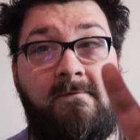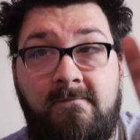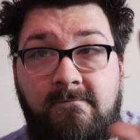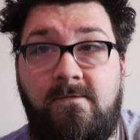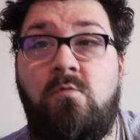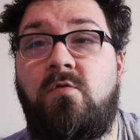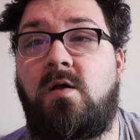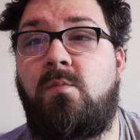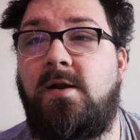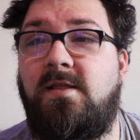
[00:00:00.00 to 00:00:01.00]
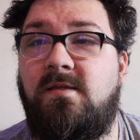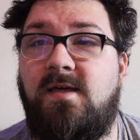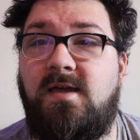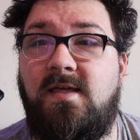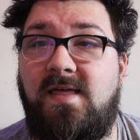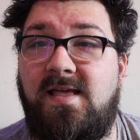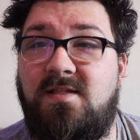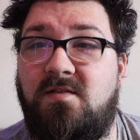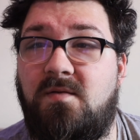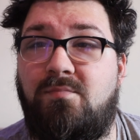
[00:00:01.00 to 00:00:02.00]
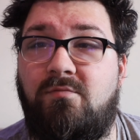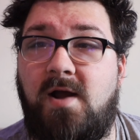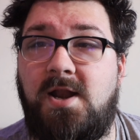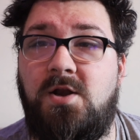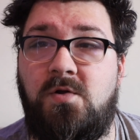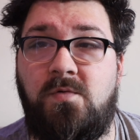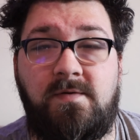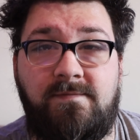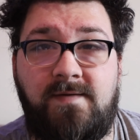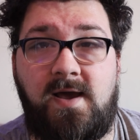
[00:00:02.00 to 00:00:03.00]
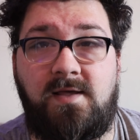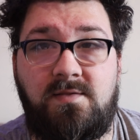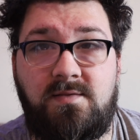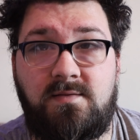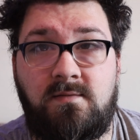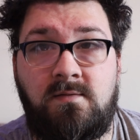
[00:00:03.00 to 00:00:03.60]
fool someone into thinking this is a brand new device.